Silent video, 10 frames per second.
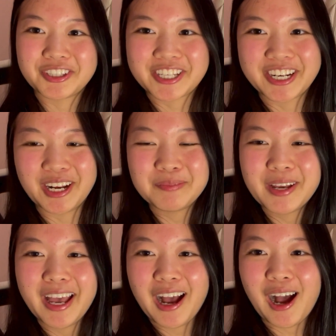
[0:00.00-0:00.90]
look it up
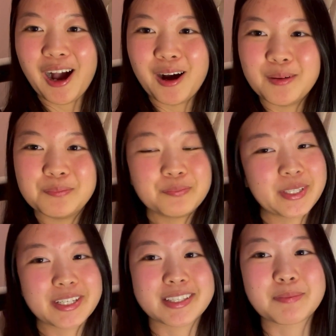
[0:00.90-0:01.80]
um,
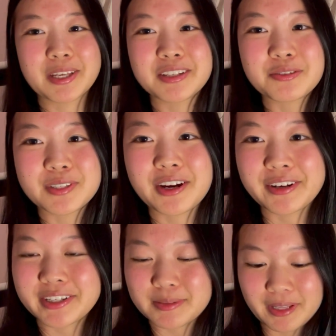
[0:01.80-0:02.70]
because I'm getting too tired
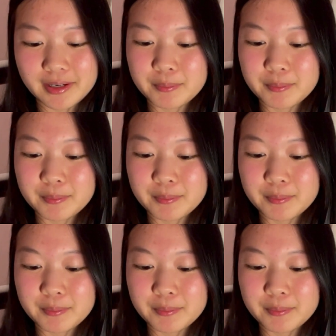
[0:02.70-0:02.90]
to explain.